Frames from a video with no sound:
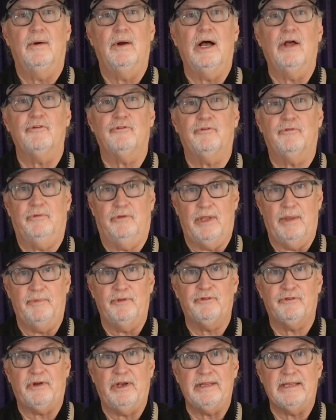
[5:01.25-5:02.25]
I'll
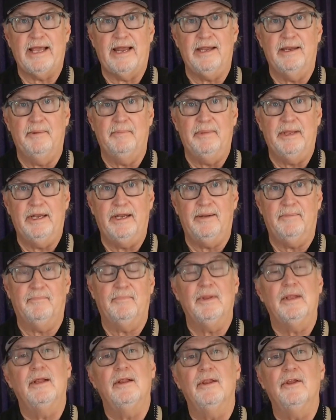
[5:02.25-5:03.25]
demonstrate that in a minute.
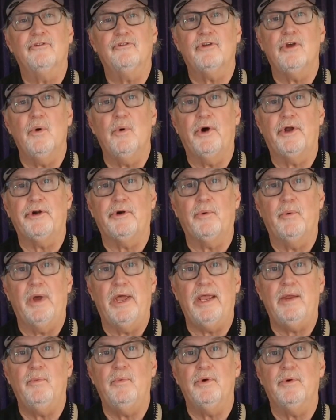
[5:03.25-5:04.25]
Let's go on our
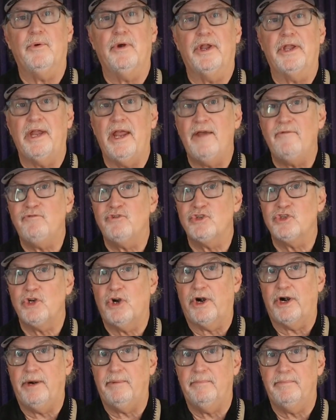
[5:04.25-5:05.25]
way. We were on F
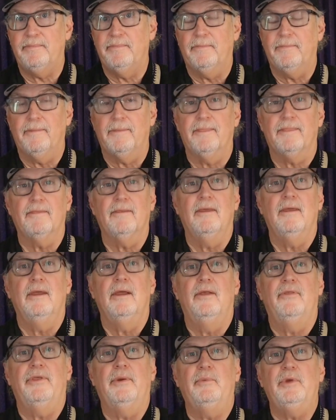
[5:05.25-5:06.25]
sharp.
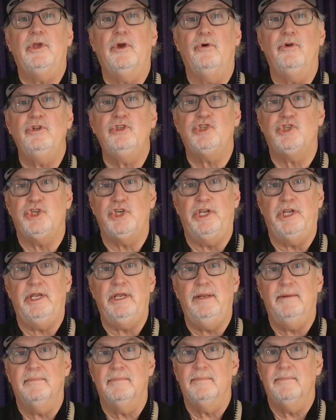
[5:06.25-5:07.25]
Then we go to
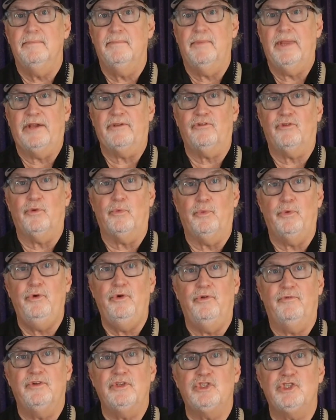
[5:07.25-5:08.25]
G. That's the
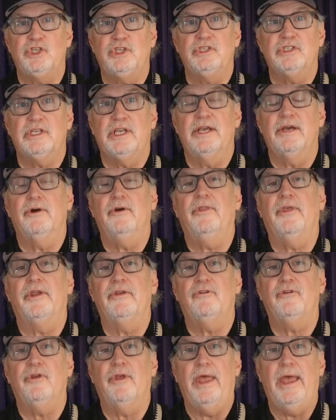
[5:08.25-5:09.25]
root of a G scale.
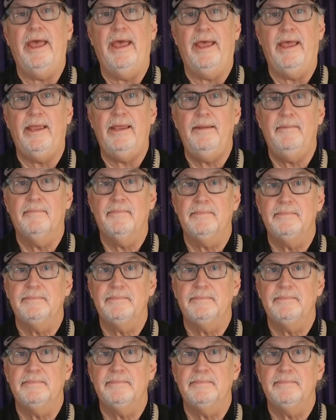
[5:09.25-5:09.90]
Then to A.